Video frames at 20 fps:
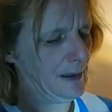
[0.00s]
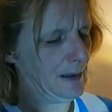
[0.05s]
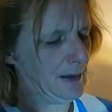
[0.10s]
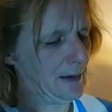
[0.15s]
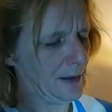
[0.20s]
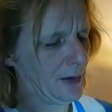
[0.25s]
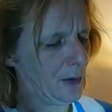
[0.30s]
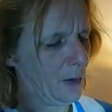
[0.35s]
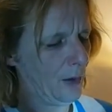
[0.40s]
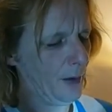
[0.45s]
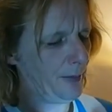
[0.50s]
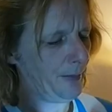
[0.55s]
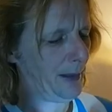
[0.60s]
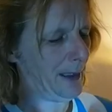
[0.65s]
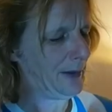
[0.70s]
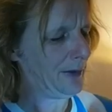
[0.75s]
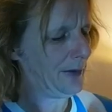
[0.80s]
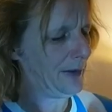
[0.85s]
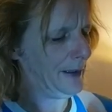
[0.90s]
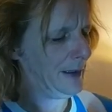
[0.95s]
The quad
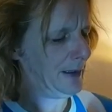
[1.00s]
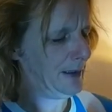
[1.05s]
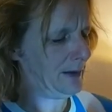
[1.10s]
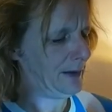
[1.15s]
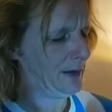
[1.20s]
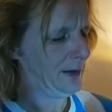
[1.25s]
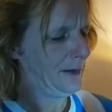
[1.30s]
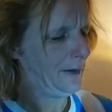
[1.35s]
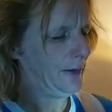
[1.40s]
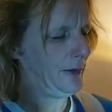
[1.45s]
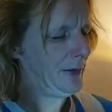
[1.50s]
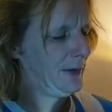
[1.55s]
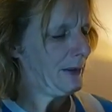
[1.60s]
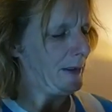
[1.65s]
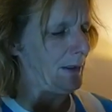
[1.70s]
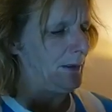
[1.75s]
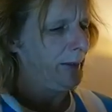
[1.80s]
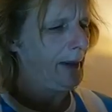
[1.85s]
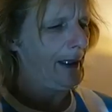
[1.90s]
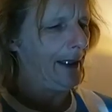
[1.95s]
mix of that. So
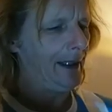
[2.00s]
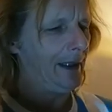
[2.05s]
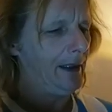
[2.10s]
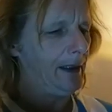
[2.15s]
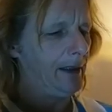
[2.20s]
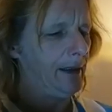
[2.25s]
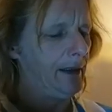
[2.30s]
I'm thinking...